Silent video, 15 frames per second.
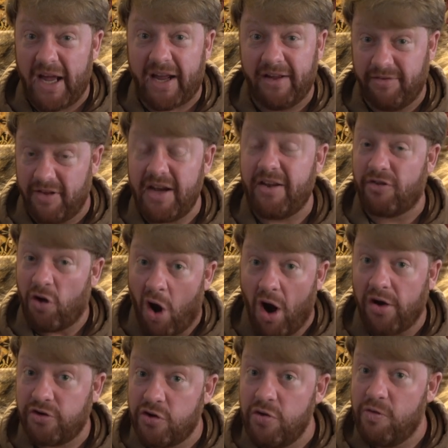pickings. It is
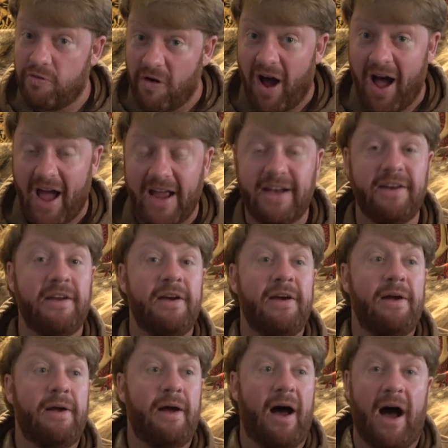hard to find
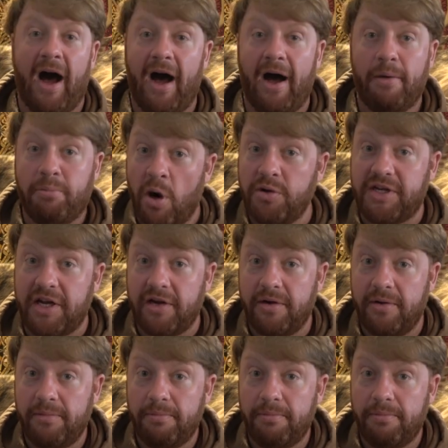uh, protein.